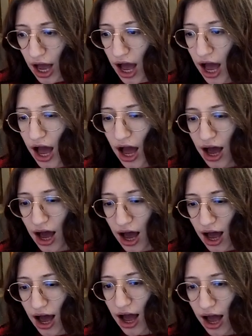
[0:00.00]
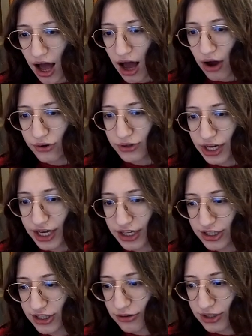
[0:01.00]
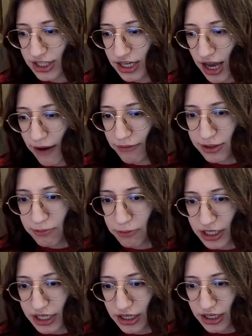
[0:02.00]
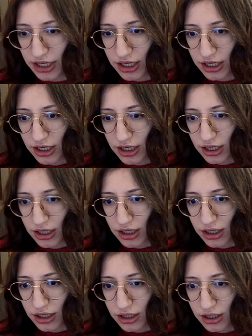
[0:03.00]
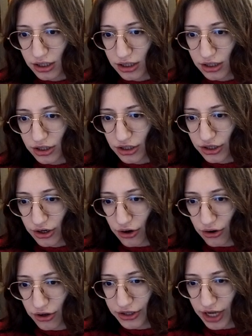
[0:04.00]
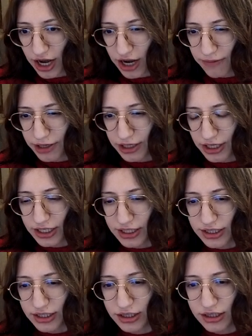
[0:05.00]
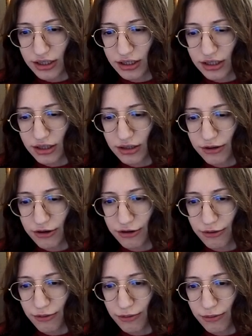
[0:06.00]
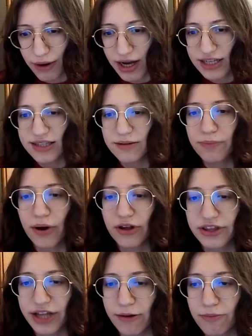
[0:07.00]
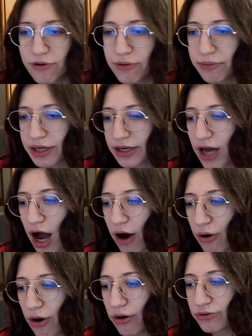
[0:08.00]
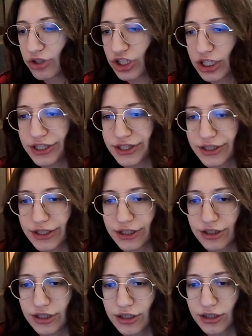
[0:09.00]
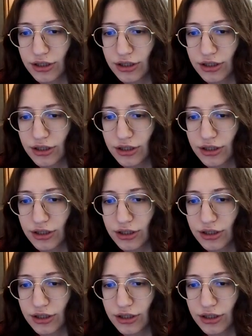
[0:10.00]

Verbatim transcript: okay, so see, I was winning the whole time, I guess. Why is the bot not moving now? Oh, Jesus.